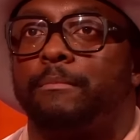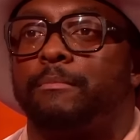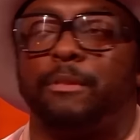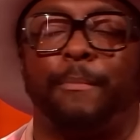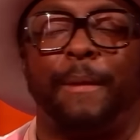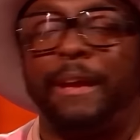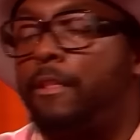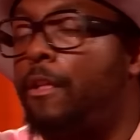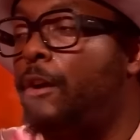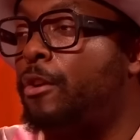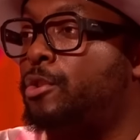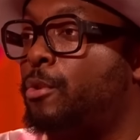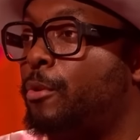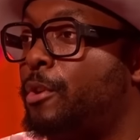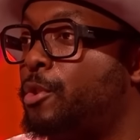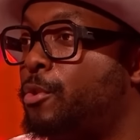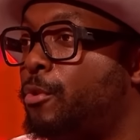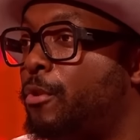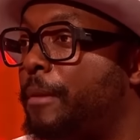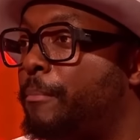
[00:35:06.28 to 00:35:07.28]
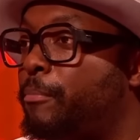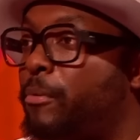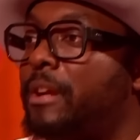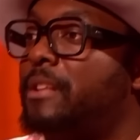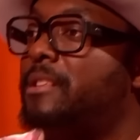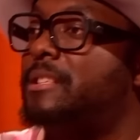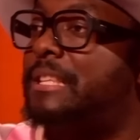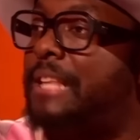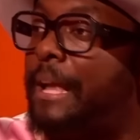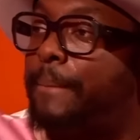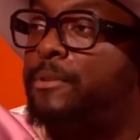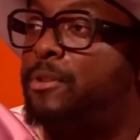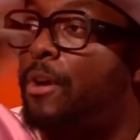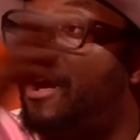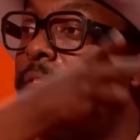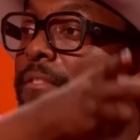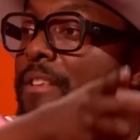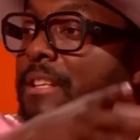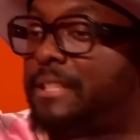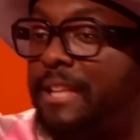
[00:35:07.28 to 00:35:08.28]
to make a long story short, Prince steps
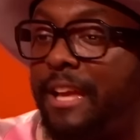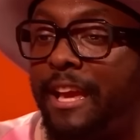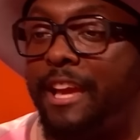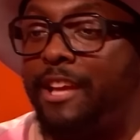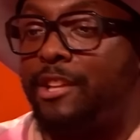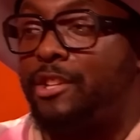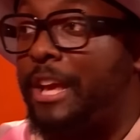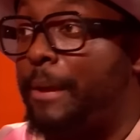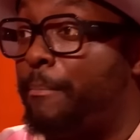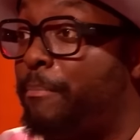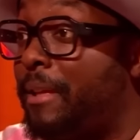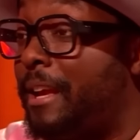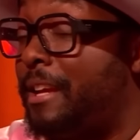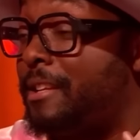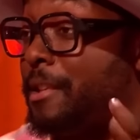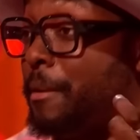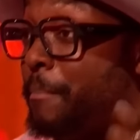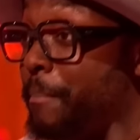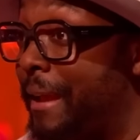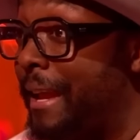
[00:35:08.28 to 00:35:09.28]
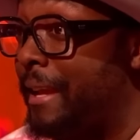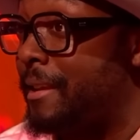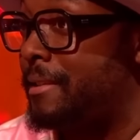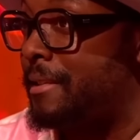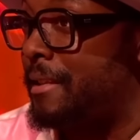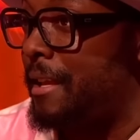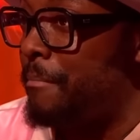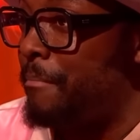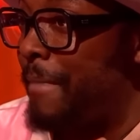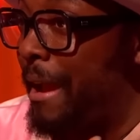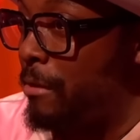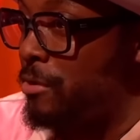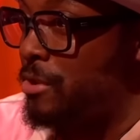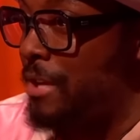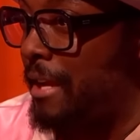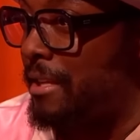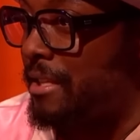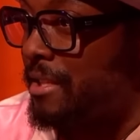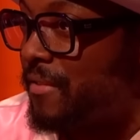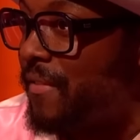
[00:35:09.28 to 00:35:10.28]
off the stage and plays the bass in Michael
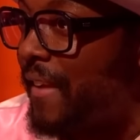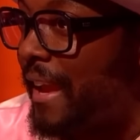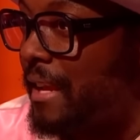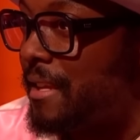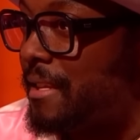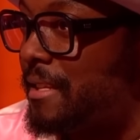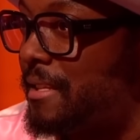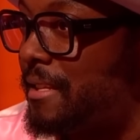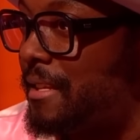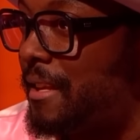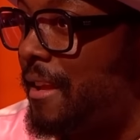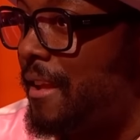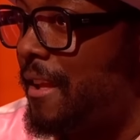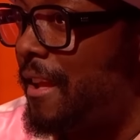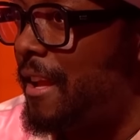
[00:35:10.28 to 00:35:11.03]
Jackson's face.